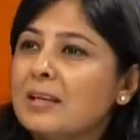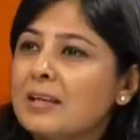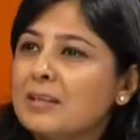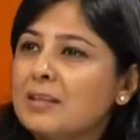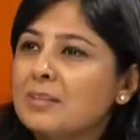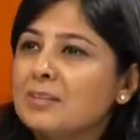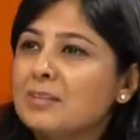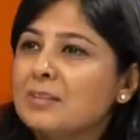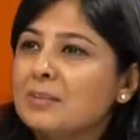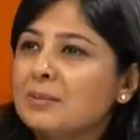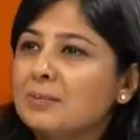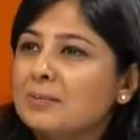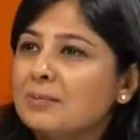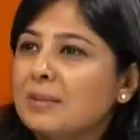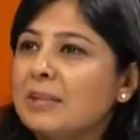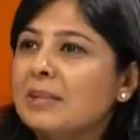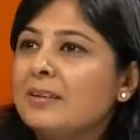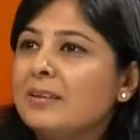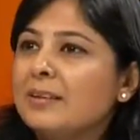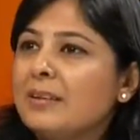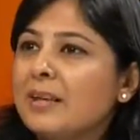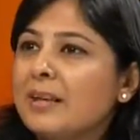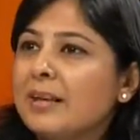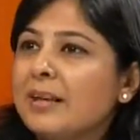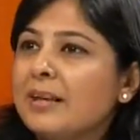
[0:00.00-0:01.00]
Asian
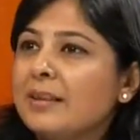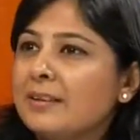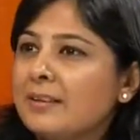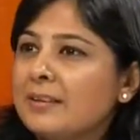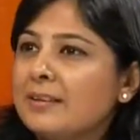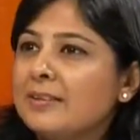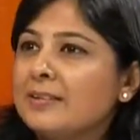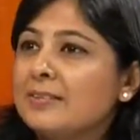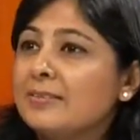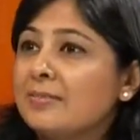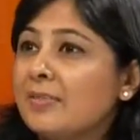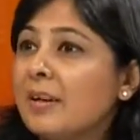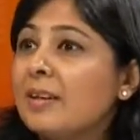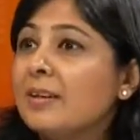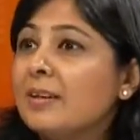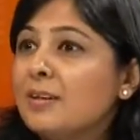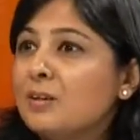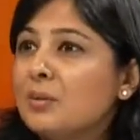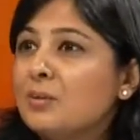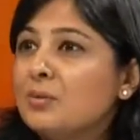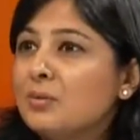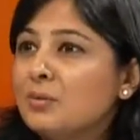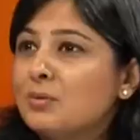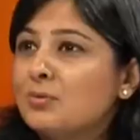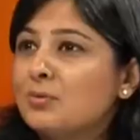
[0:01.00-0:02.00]
millionaire is very
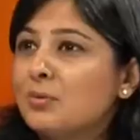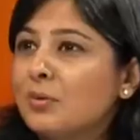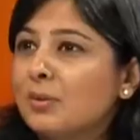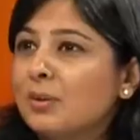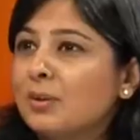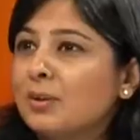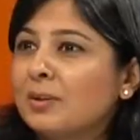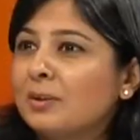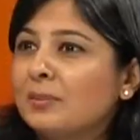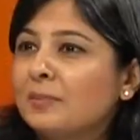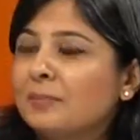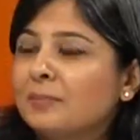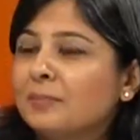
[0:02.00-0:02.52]
youthful.